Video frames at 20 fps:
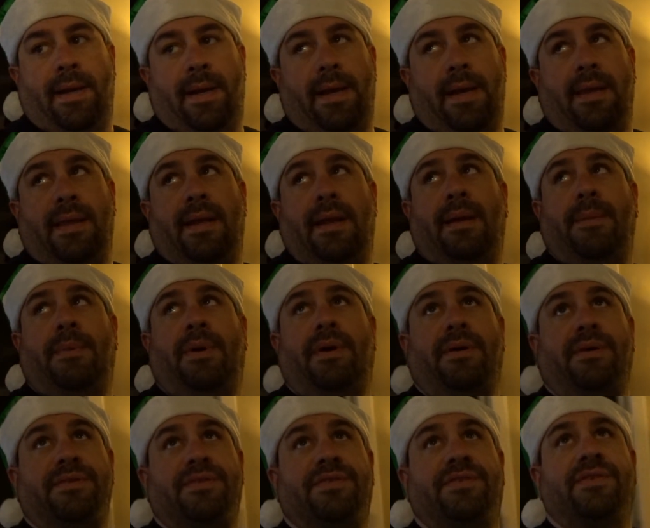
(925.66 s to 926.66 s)
And then I'm
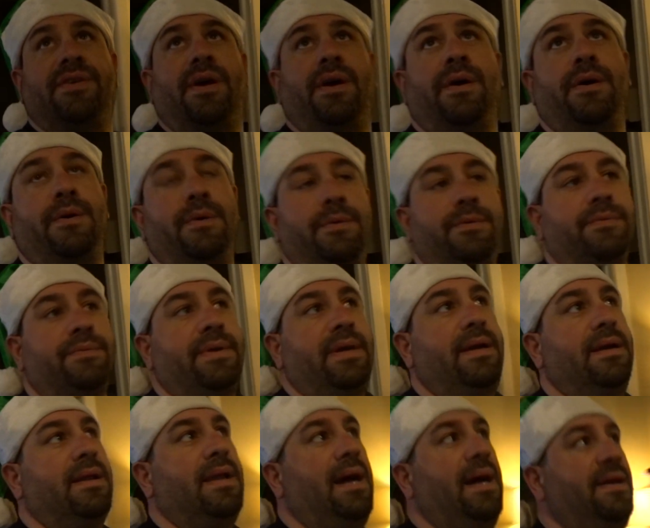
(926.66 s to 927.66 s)
also
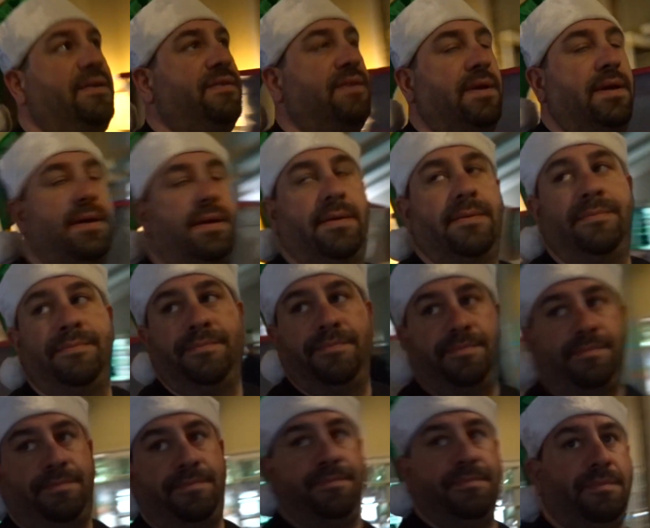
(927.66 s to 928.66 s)
realizing
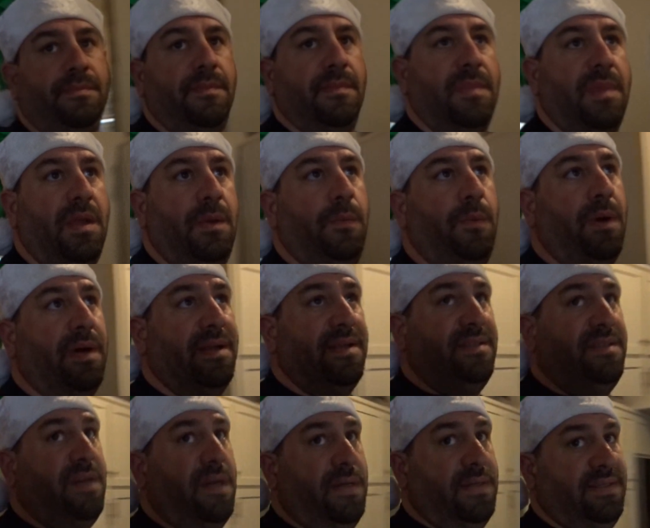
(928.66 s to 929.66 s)
what
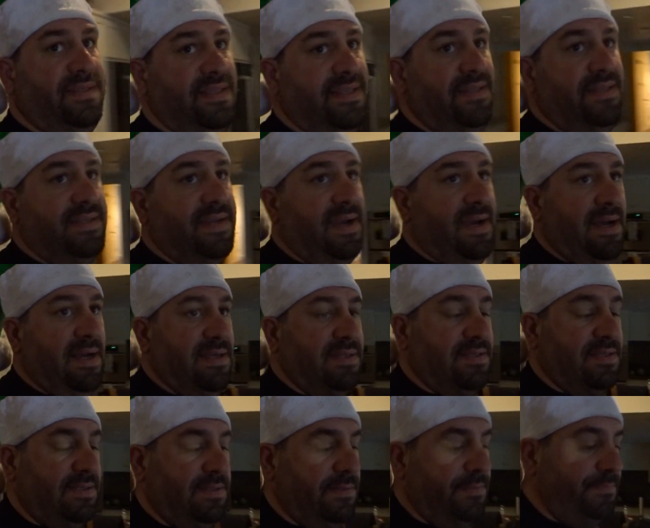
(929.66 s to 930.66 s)
a daunting
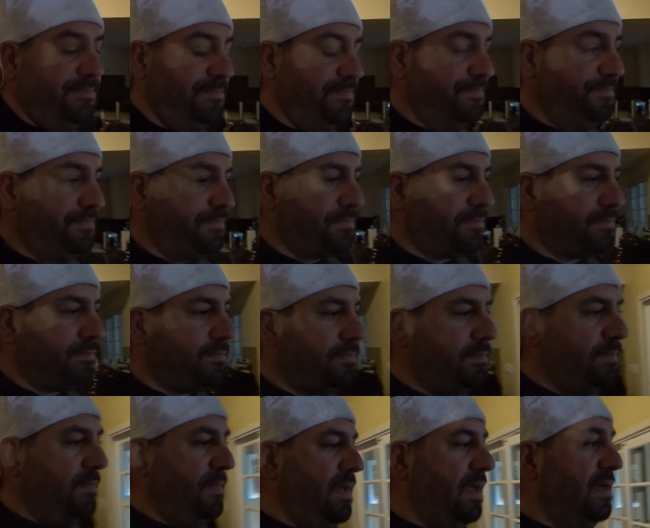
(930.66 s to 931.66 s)
task
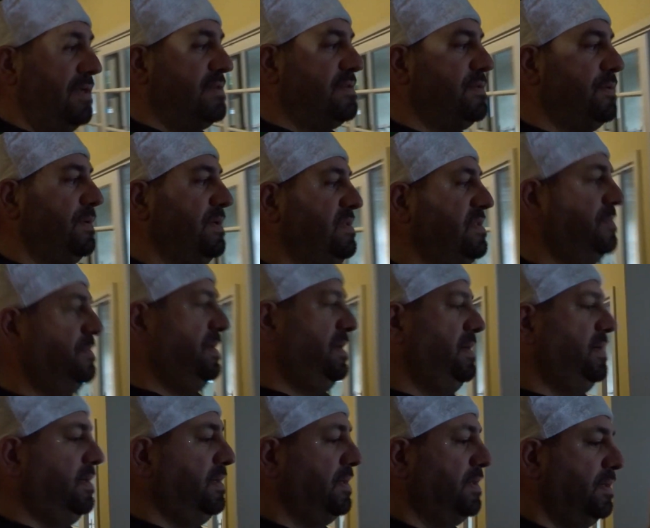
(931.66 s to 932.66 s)
is going to
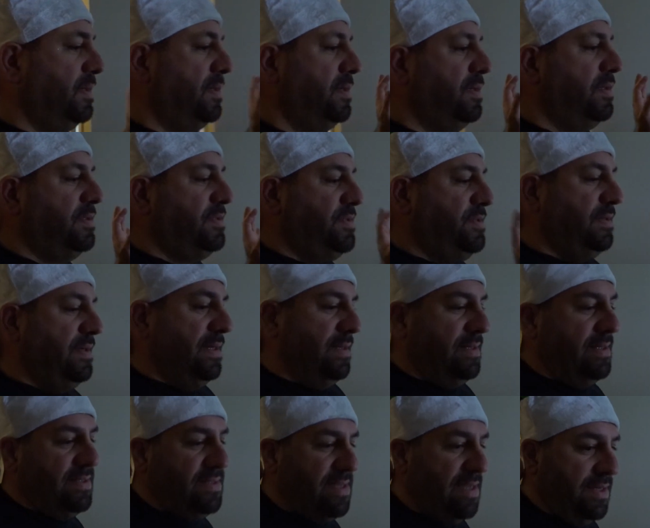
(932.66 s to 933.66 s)
be to
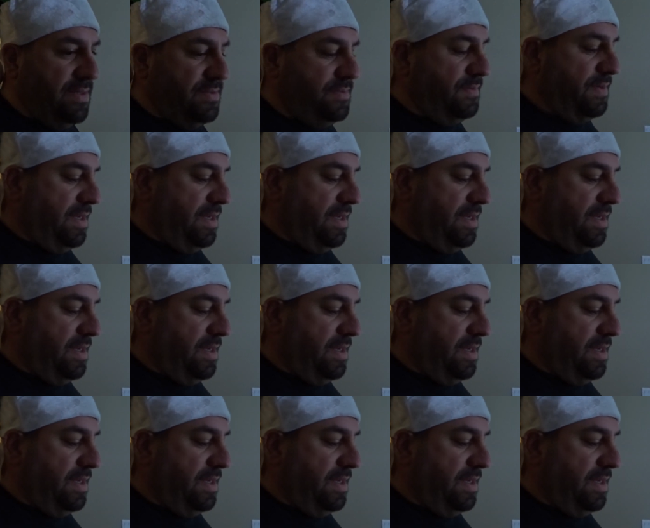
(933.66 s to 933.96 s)
get this house